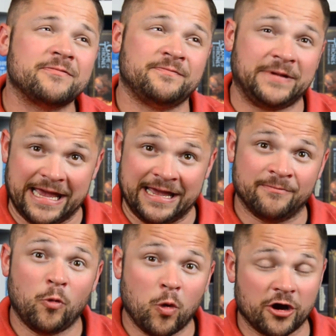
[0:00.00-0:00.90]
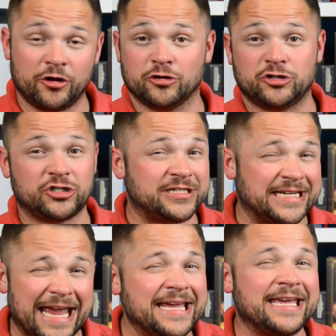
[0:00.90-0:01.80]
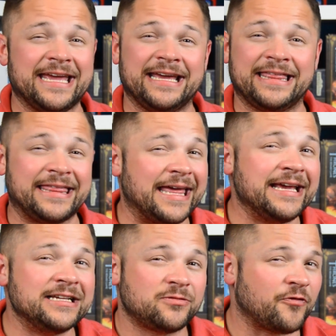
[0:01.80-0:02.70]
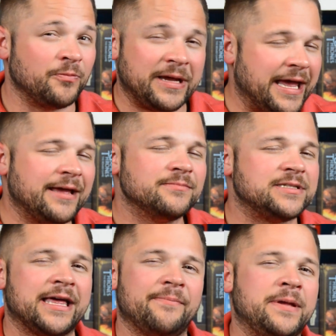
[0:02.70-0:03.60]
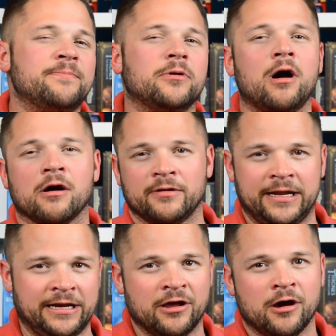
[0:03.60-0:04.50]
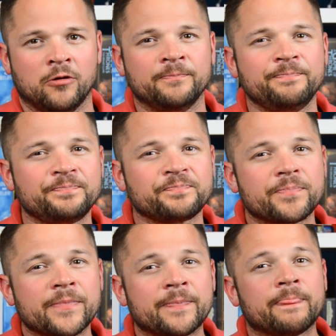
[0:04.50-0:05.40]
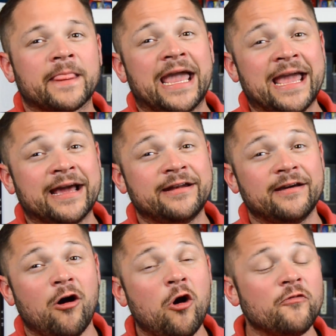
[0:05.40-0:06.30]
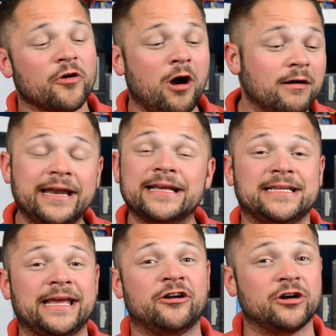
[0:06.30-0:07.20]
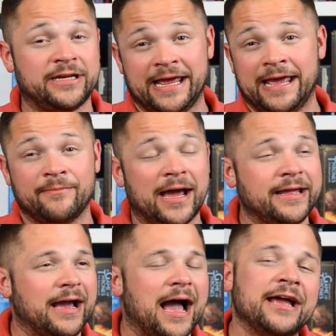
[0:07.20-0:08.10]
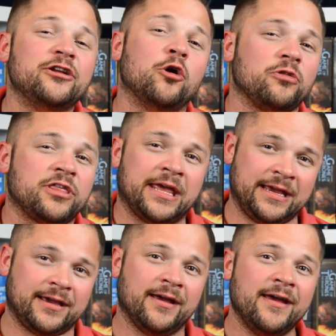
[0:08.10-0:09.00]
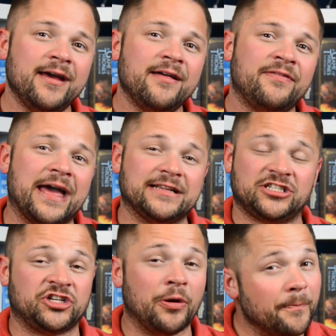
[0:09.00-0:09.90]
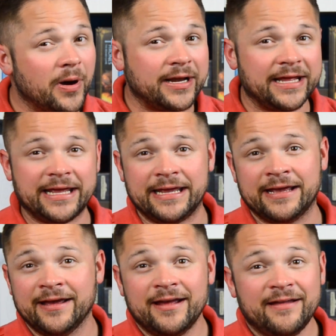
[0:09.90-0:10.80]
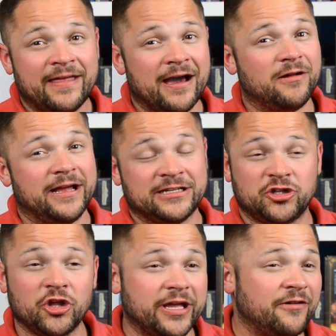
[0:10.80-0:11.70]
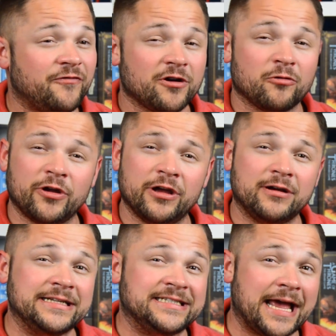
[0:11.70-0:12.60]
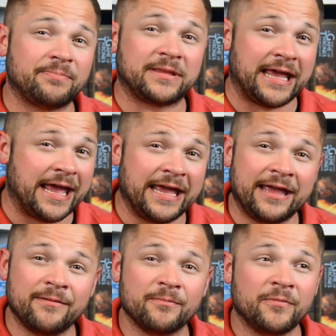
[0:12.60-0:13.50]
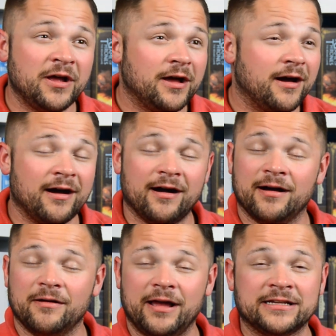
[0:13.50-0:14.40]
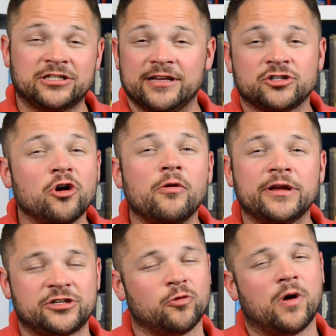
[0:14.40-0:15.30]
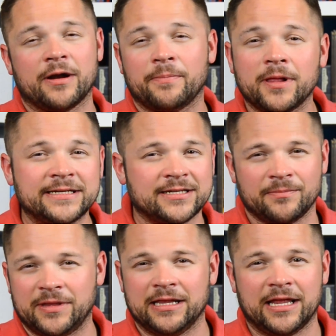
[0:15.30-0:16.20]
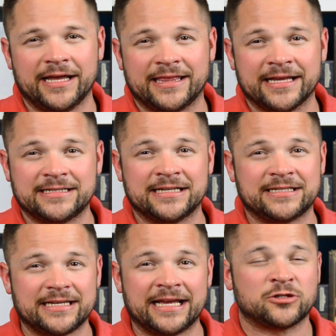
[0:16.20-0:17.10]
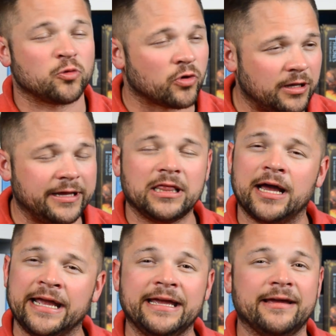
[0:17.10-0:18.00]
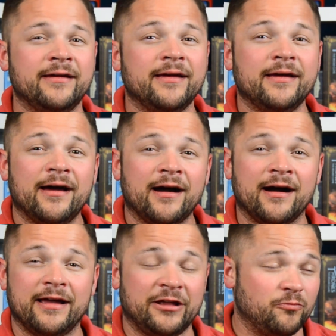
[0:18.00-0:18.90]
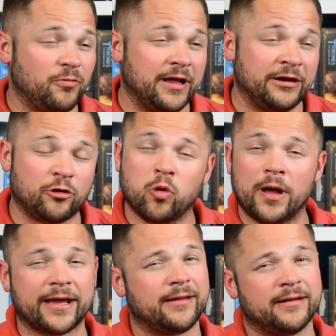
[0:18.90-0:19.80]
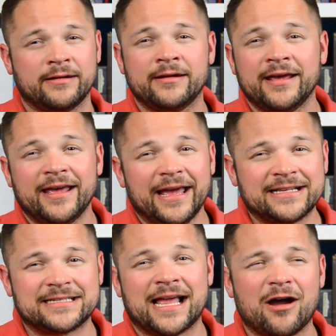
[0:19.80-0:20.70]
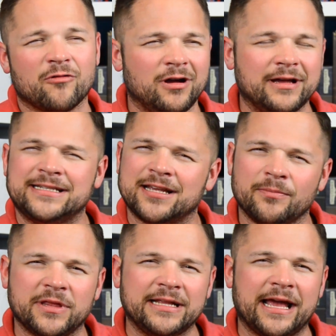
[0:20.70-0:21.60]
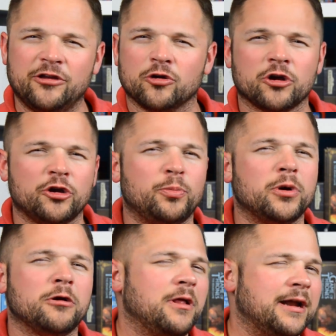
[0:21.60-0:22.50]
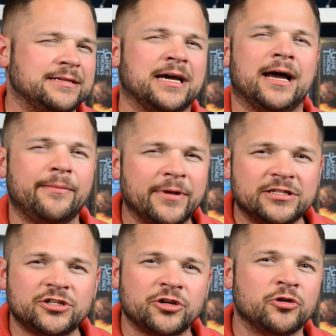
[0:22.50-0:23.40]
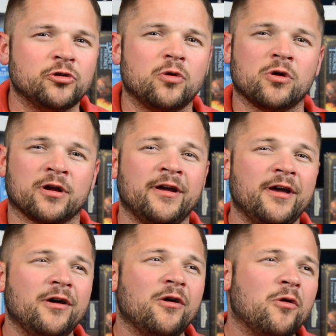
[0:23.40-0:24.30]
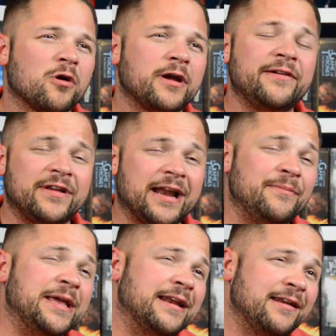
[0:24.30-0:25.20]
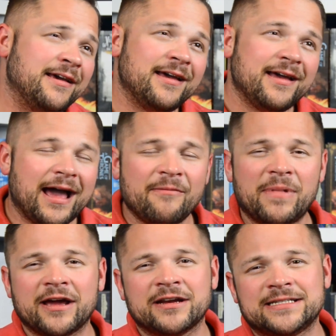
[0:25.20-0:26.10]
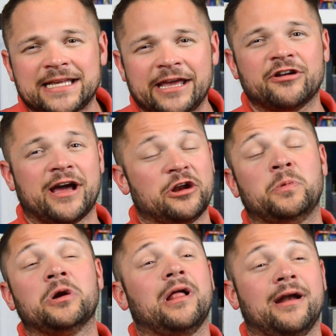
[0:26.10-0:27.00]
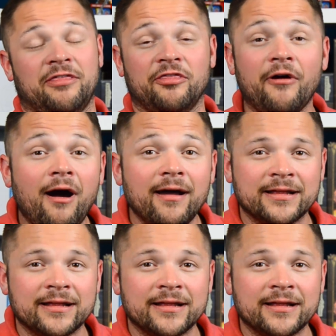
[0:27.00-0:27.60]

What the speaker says: game where you're just taking things from games that people already know. And overall, it is a good game. I don't think that somebody that is looking for a real in-depth game is going to want to play something like this. It's really light and quick, and it's not really something that you're going to put a lot of time into, or even, I'm not going to say you're not going to put a lot of thought